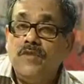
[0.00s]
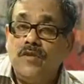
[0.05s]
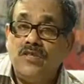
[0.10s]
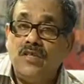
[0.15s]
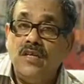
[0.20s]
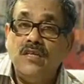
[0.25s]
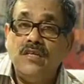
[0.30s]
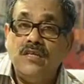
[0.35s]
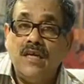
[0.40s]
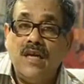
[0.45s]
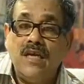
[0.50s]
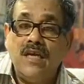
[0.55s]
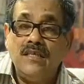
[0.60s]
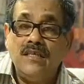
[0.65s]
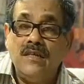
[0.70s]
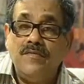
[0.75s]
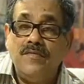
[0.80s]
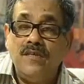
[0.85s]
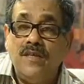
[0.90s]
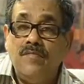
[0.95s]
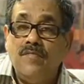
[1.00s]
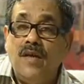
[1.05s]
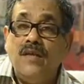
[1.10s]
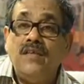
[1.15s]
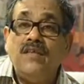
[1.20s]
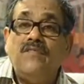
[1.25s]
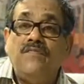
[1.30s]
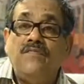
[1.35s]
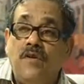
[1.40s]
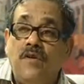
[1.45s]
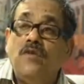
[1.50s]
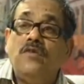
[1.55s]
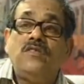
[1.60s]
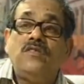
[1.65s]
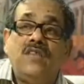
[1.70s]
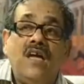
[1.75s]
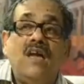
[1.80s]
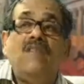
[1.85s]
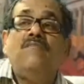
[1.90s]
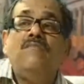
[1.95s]
proselytized, they might have
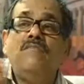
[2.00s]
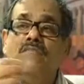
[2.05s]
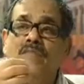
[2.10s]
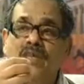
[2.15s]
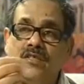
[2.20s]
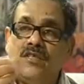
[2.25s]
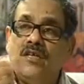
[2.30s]
followed some